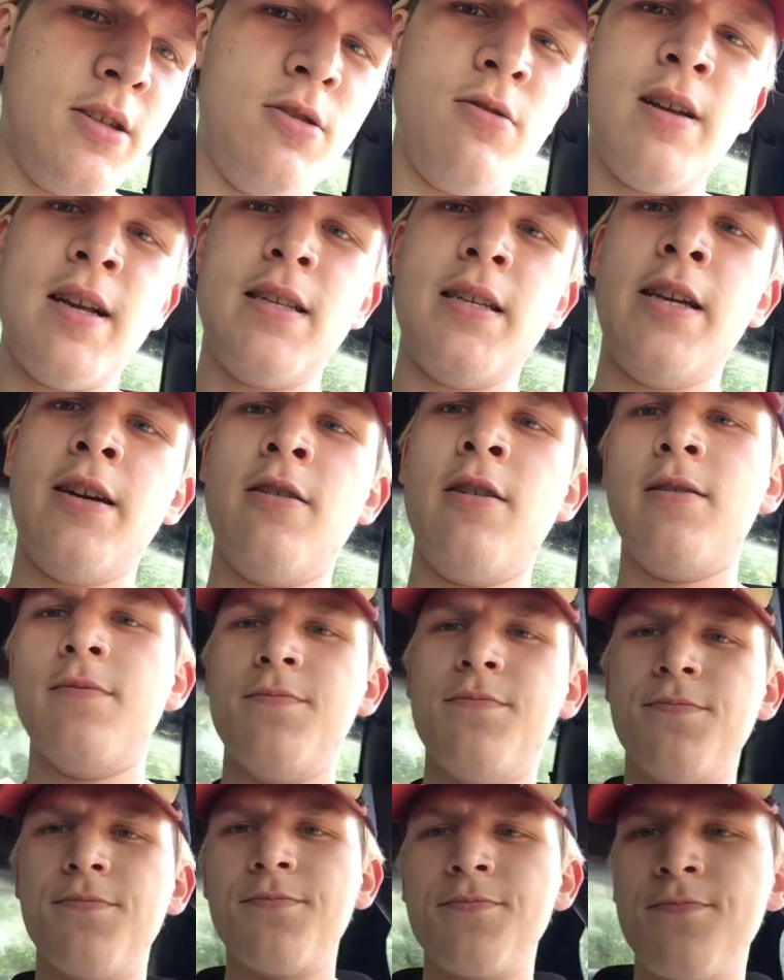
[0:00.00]
let you guys hear it.
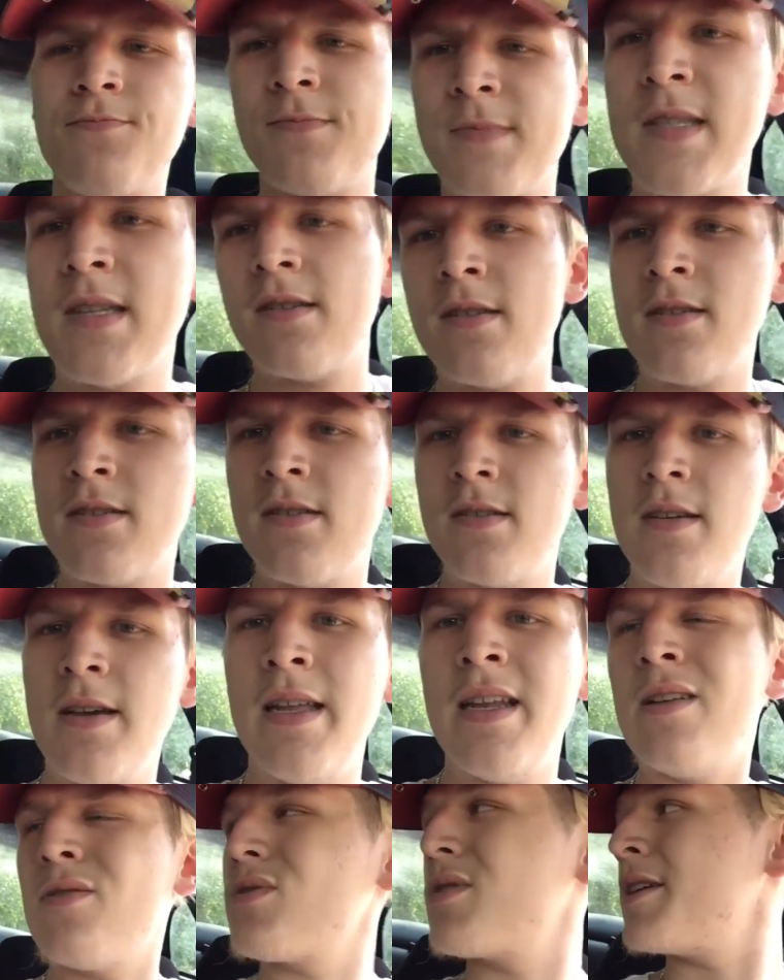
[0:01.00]

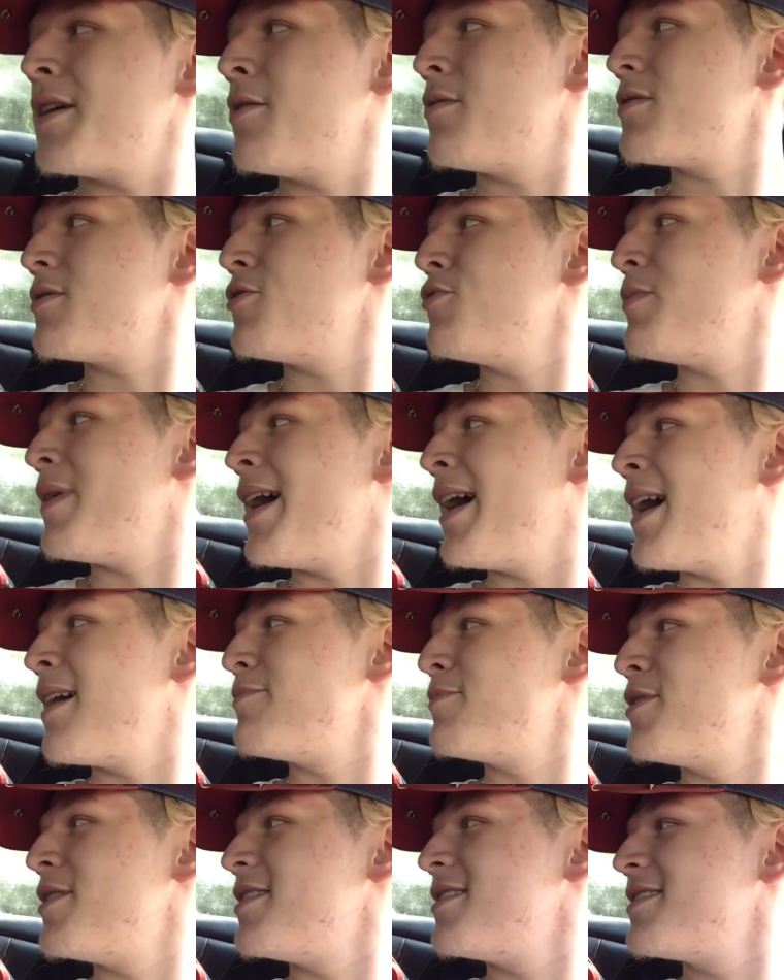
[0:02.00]
It don't sound too
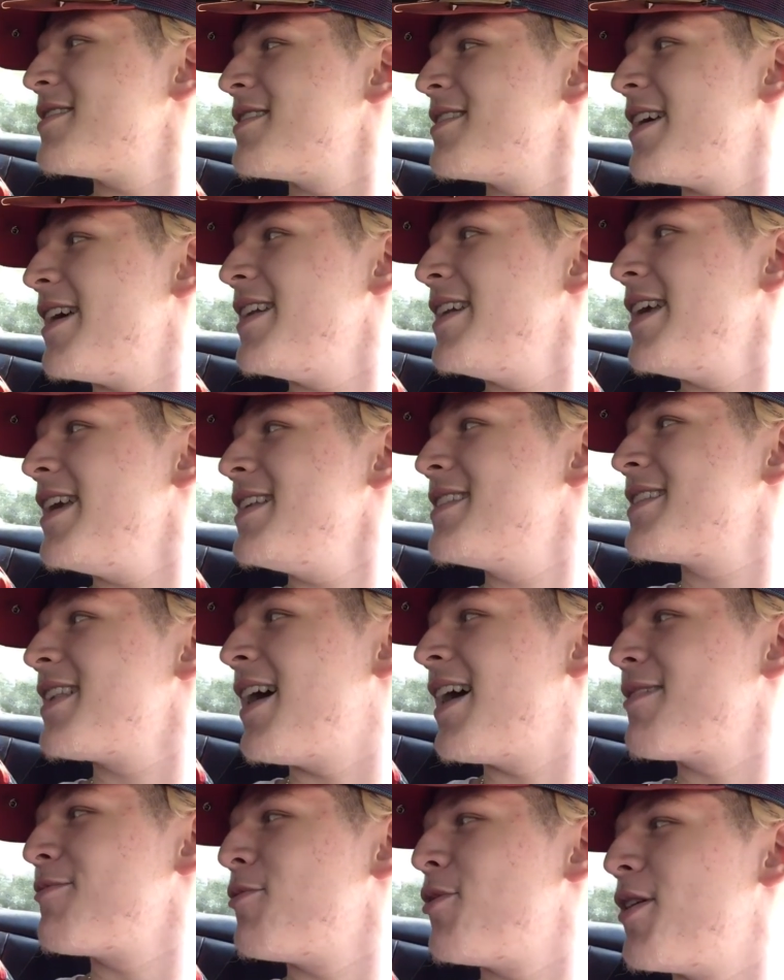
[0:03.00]
bad, but it needs
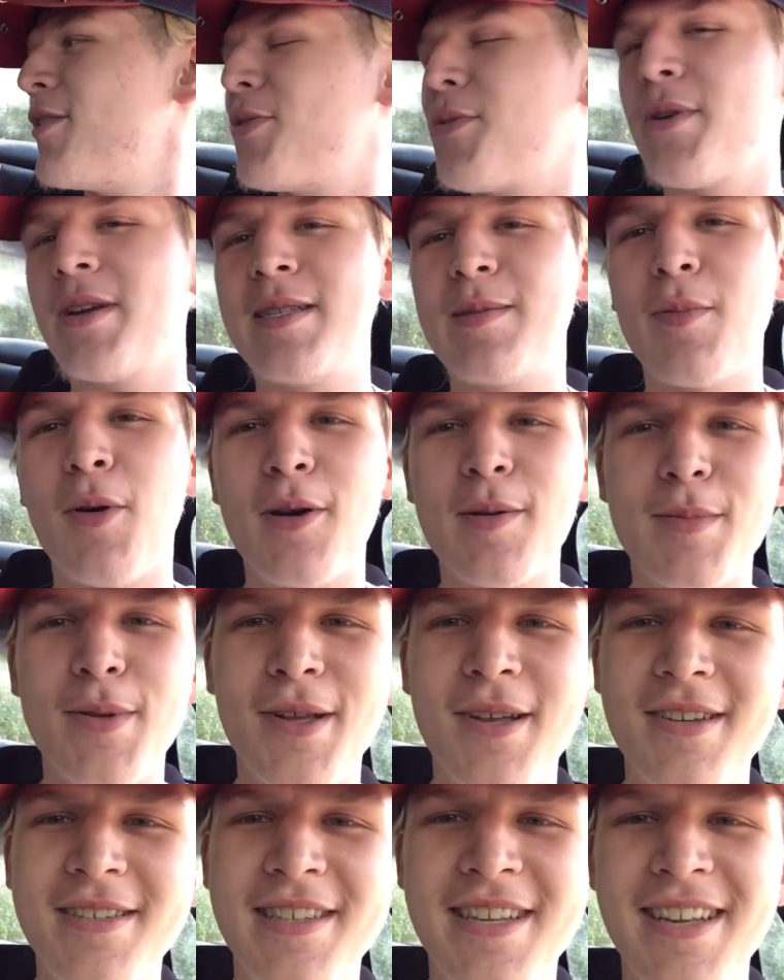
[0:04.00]
like what three spark
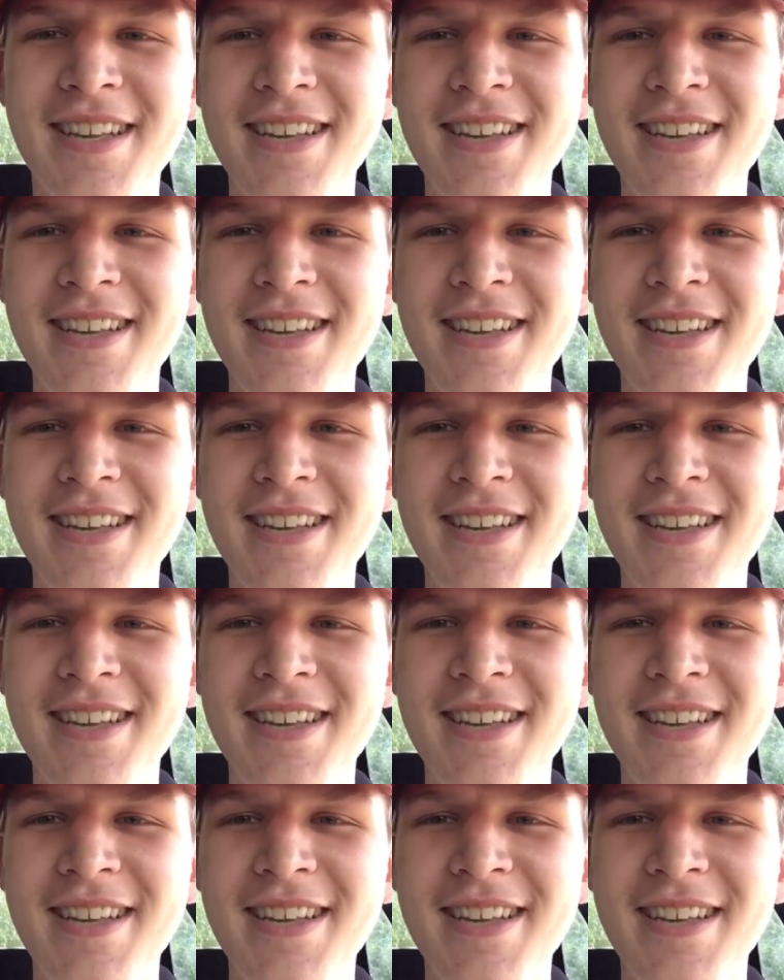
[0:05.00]
plugs.